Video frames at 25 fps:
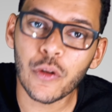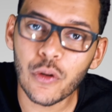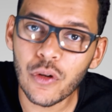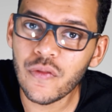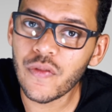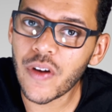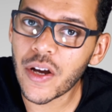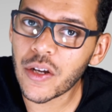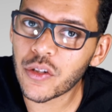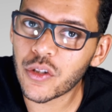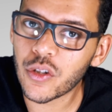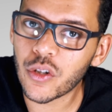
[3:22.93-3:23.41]
Few
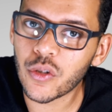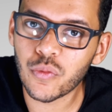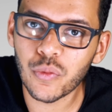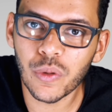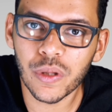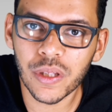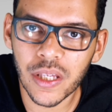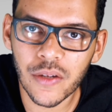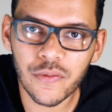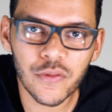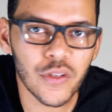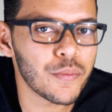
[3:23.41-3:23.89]
investors
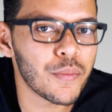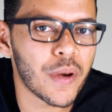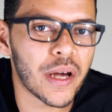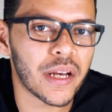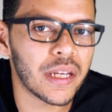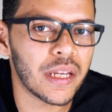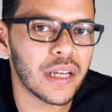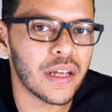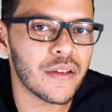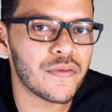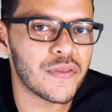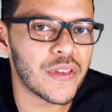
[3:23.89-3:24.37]
will give you
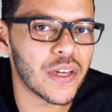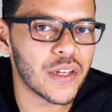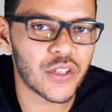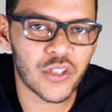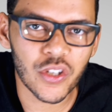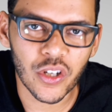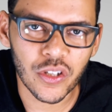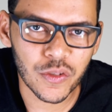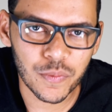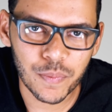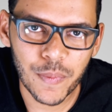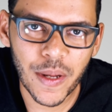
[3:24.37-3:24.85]
money if they
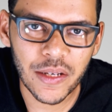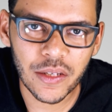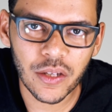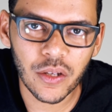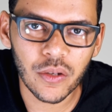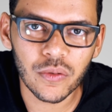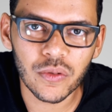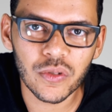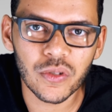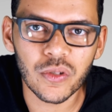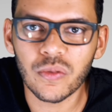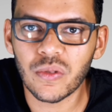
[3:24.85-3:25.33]
just met
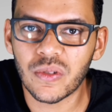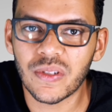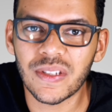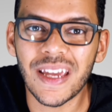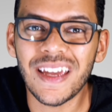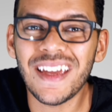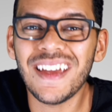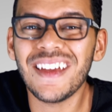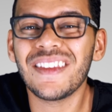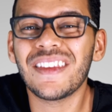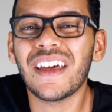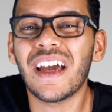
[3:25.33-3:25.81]
you. So
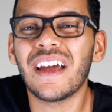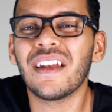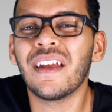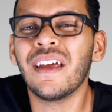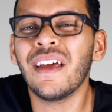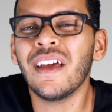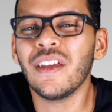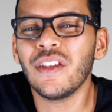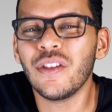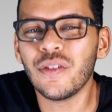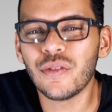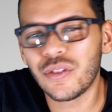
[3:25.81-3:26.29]
saying that
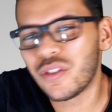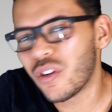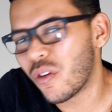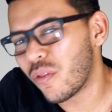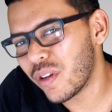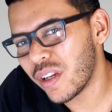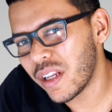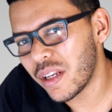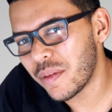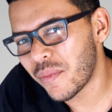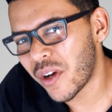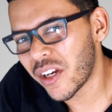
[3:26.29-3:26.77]
you
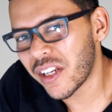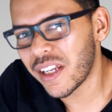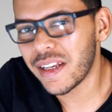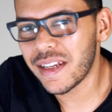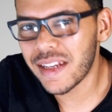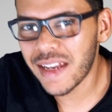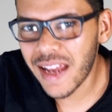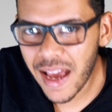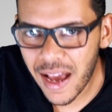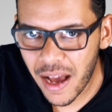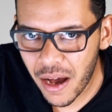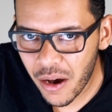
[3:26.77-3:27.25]
don't need money
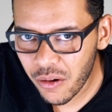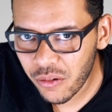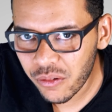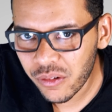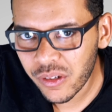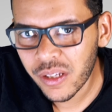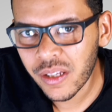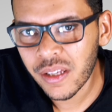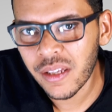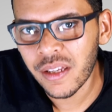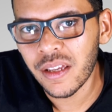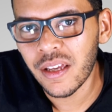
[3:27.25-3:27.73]

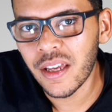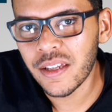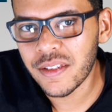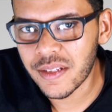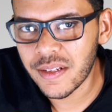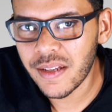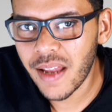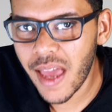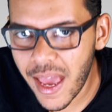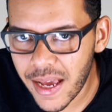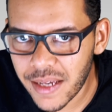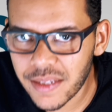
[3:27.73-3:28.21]
now is
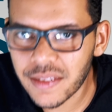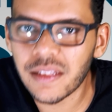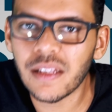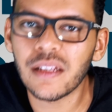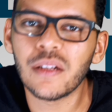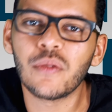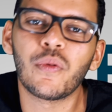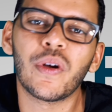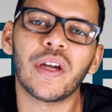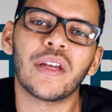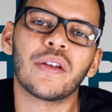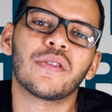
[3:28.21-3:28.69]
an
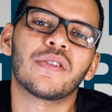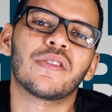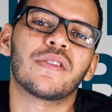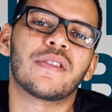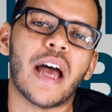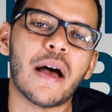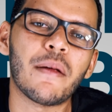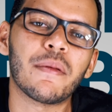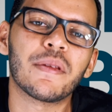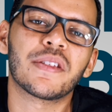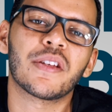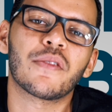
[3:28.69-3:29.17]
excellent way to
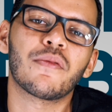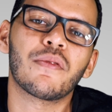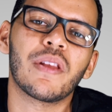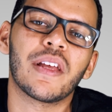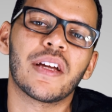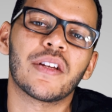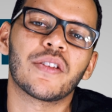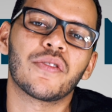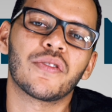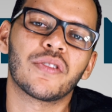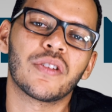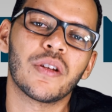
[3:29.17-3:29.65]
establish a
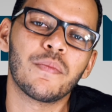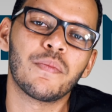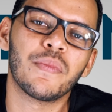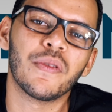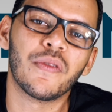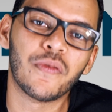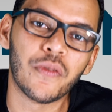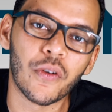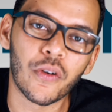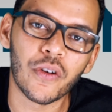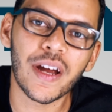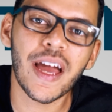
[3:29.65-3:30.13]
relationship
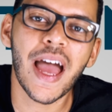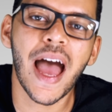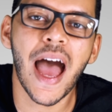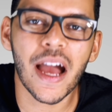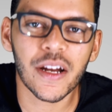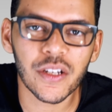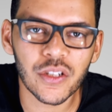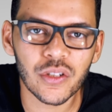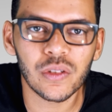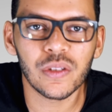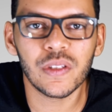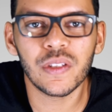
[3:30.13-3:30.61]
before
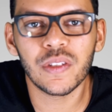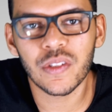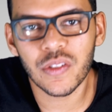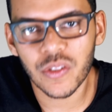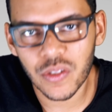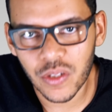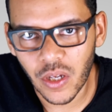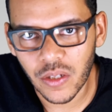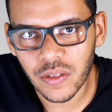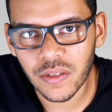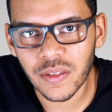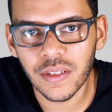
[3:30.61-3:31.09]
actually
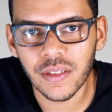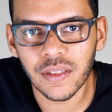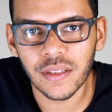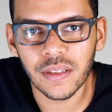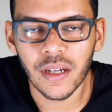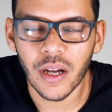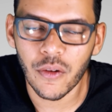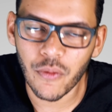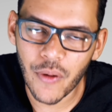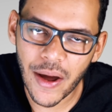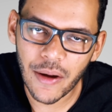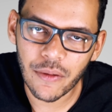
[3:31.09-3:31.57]

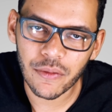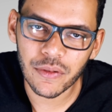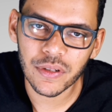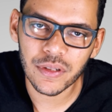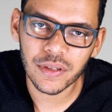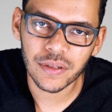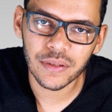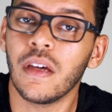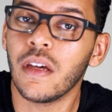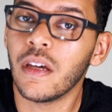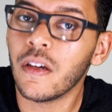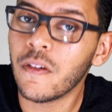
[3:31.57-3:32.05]
discussing a round.